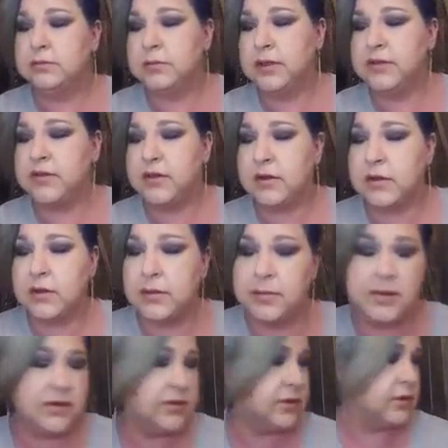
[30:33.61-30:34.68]
Mascara,
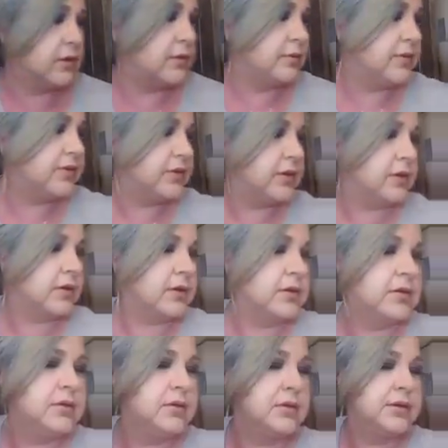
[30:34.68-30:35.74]
mascara, mascara.
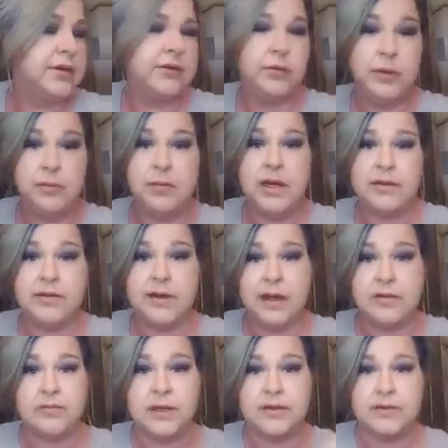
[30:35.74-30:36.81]
Because we must
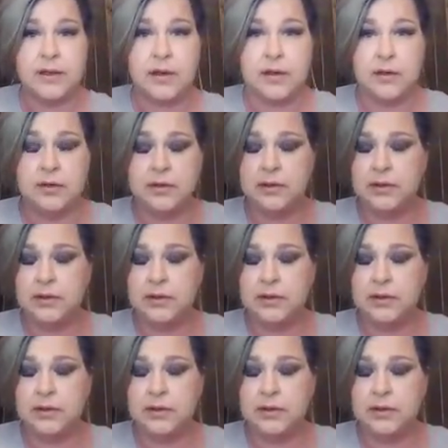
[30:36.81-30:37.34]
have mascara.